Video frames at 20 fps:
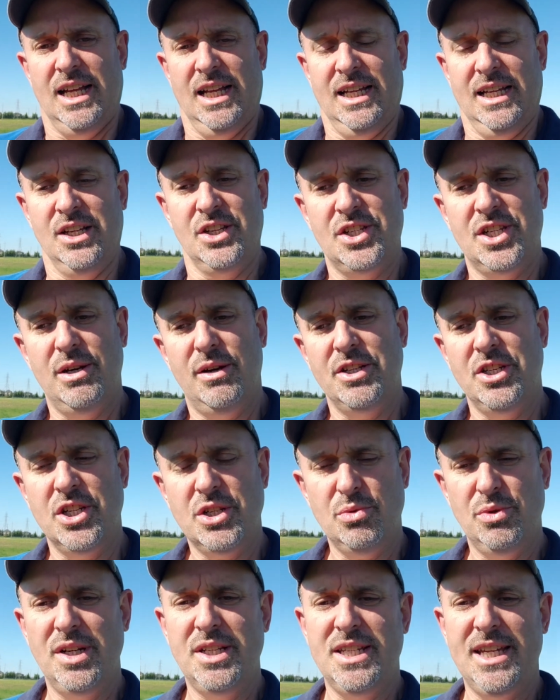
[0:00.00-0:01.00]
And so I
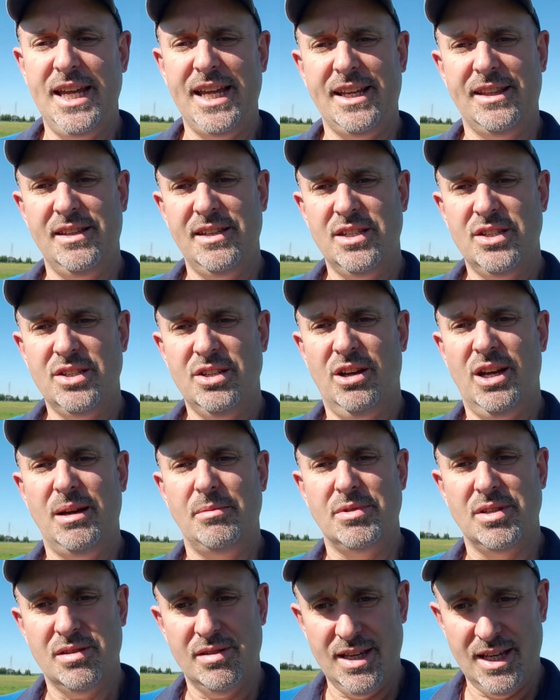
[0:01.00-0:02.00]
just want to take this
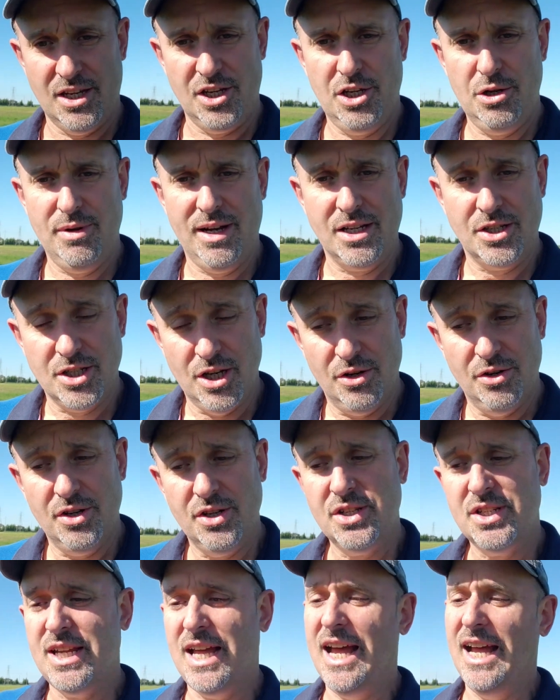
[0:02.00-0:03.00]
time to thank you, our
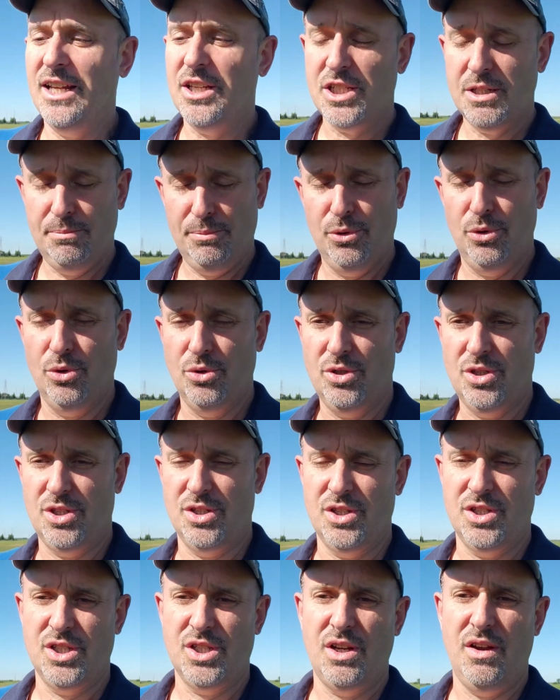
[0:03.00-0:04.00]
donors and
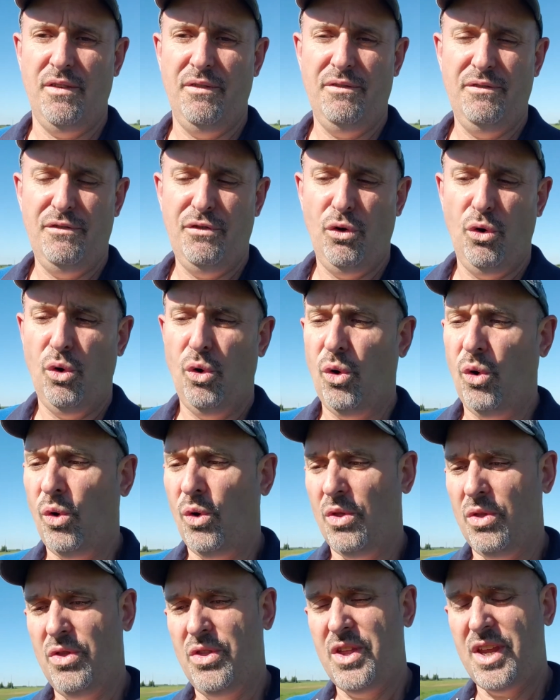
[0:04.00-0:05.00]
supporters,
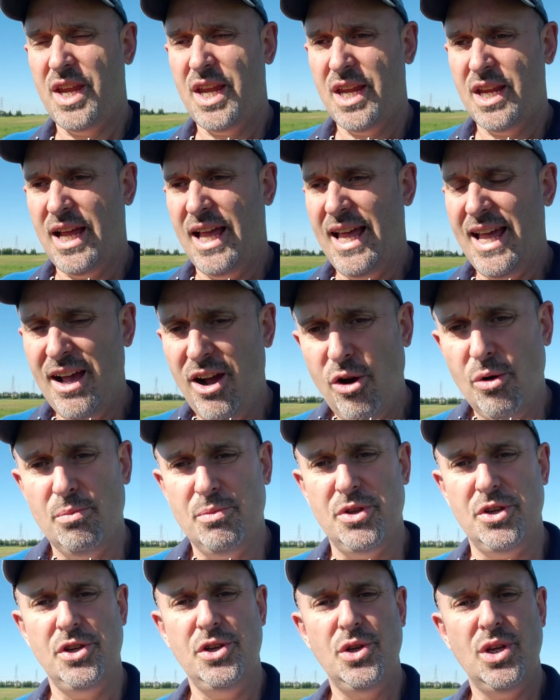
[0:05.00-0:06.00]
for the help
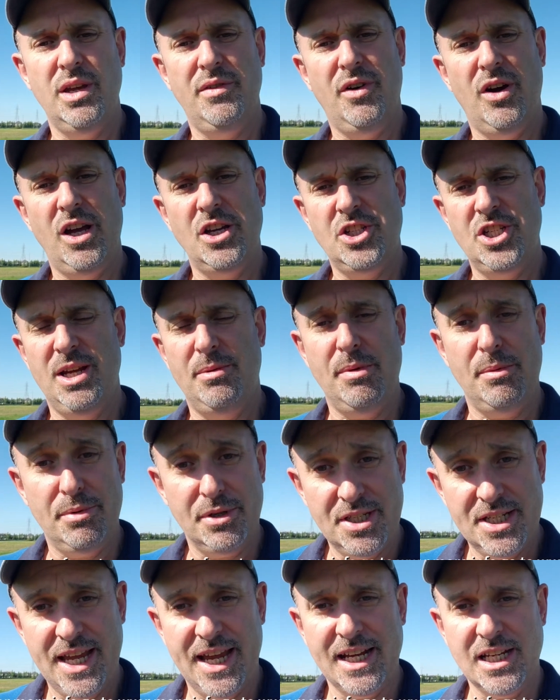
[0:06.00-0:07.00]
that you give IJM in
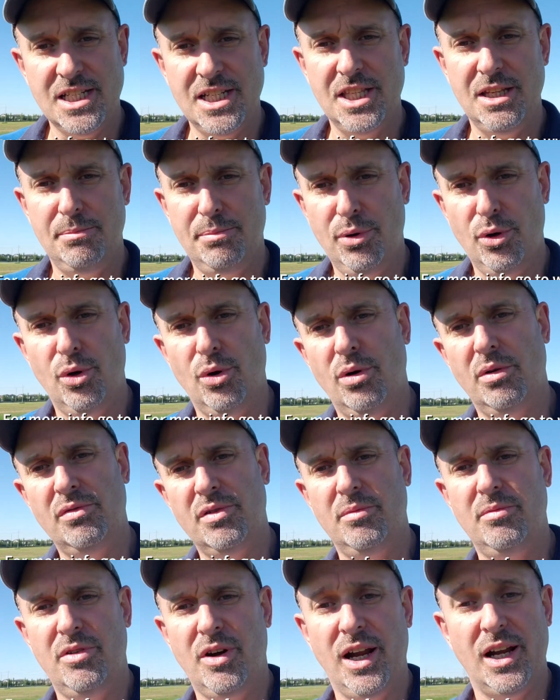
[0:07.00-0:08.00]
protecting the poor
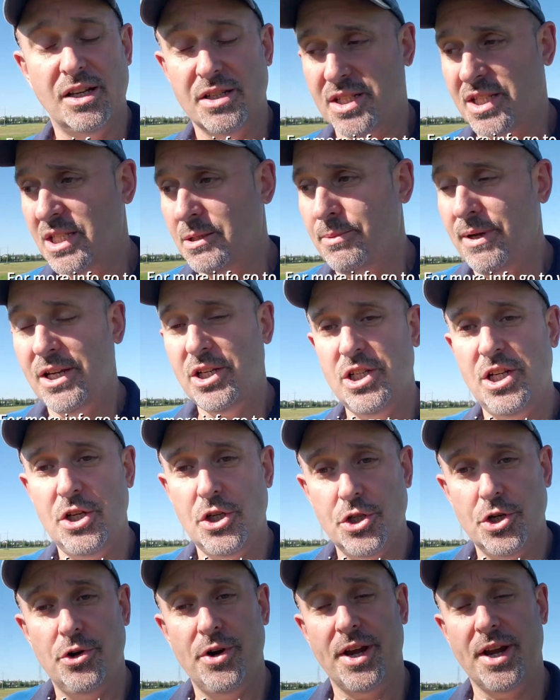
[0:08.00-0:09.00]
from violence, especially
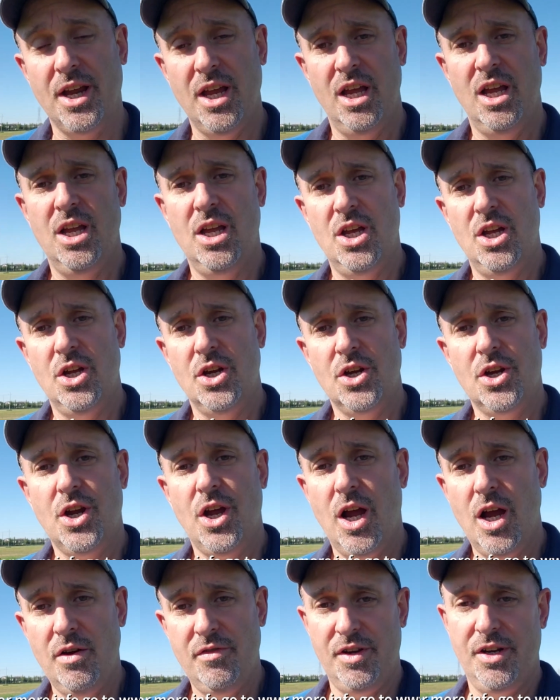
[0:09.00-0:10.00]
during
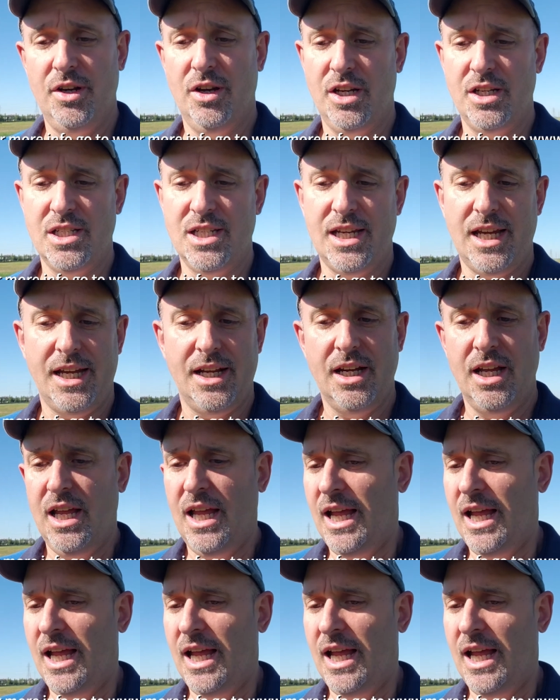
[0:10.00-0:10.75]
COVID-19.